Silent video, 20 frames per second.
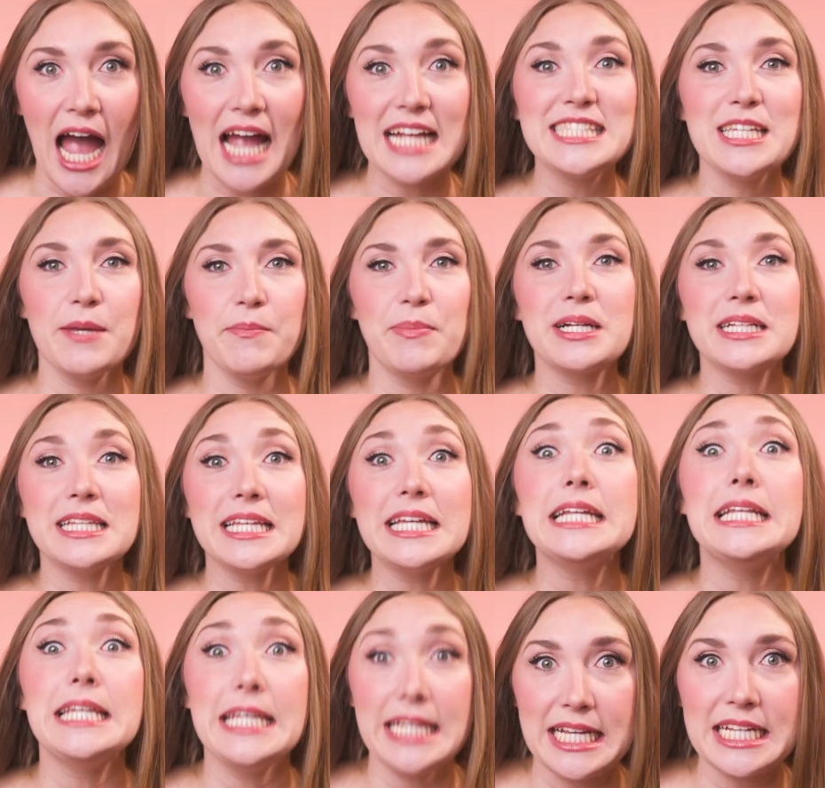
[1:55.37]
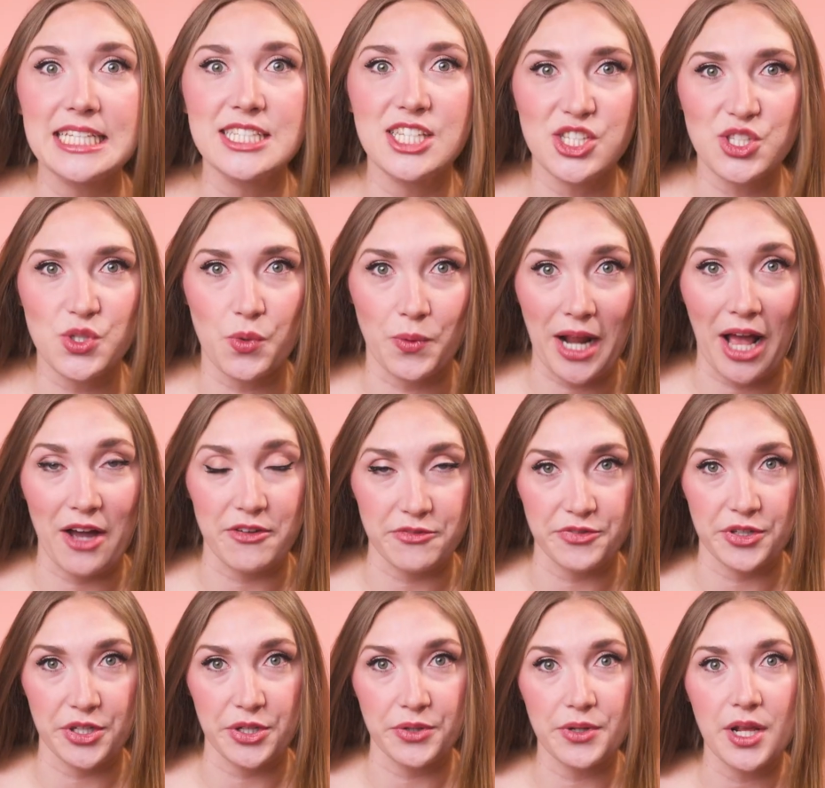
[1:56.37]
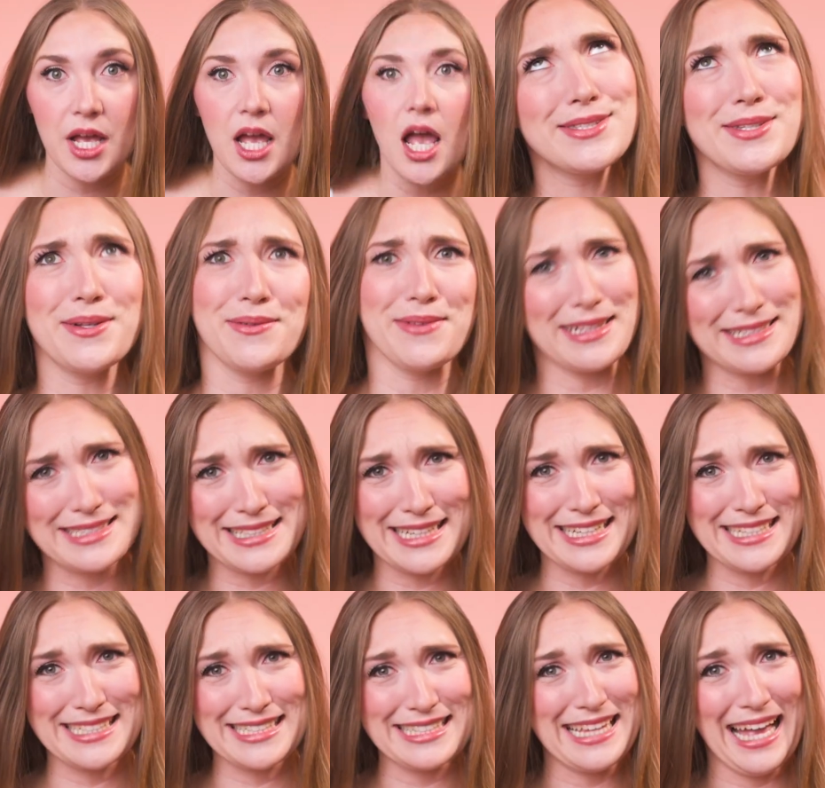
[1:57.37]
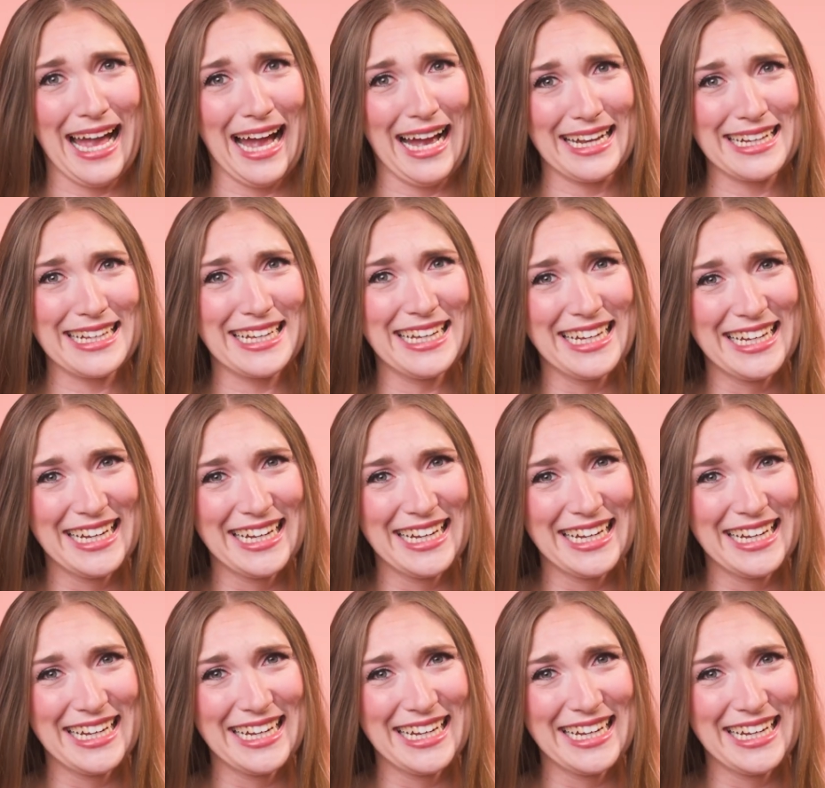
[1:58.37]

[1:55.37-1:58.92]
I typically need to sort out food. So let's get a snack.